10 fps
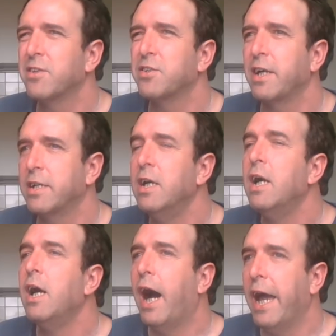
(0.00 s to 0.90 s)
this idea.
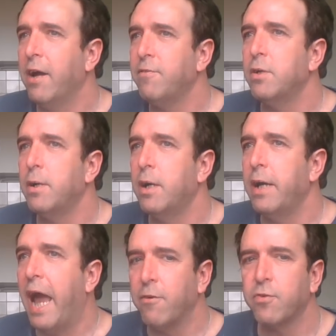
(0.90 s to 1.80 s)
I have a
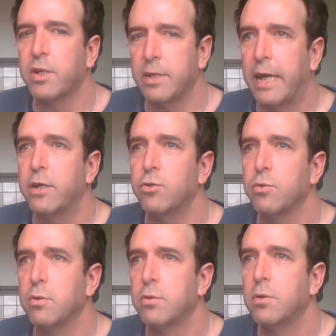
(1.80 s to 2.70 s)
African
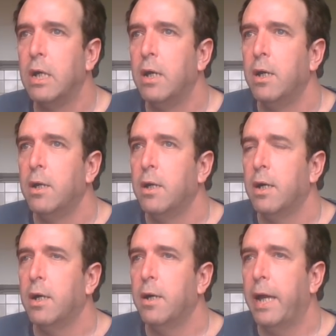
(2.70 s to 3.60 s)
angel,
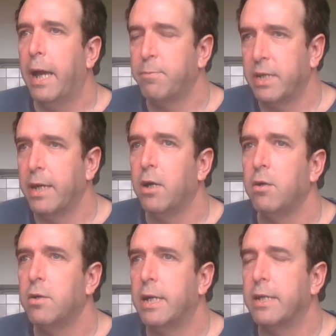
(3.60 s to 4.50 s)

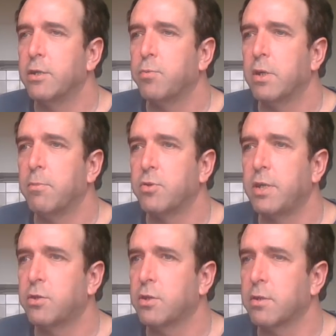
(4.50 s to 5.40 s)
Abdiel, and it's one of the most
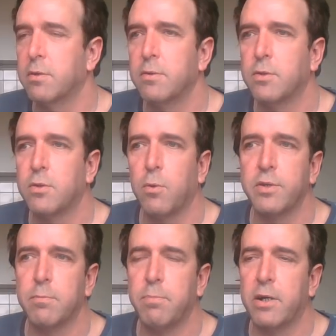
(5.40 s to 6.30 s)
touching
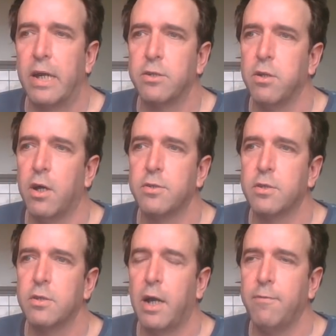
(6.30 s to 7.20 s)
stories in Paradise
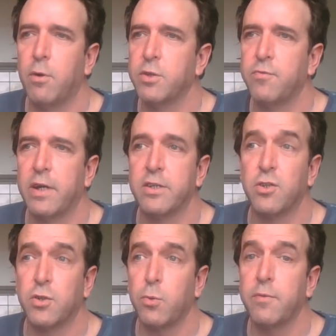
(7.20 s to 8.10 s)
Lost I've always found. It's
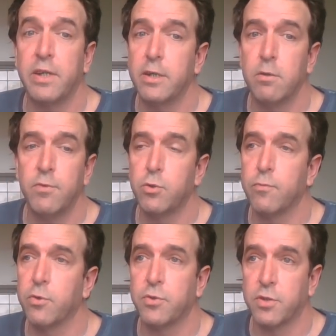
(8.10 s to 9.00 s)
the story of the individual
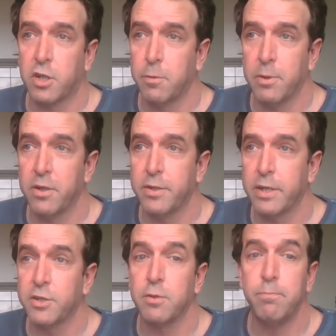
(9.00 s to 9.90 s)
versus the community,
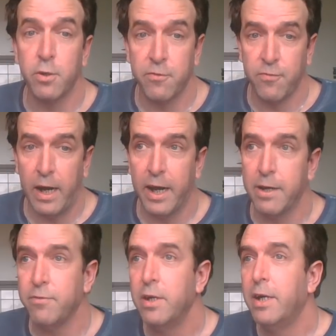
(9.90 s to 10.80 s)
because in book 5,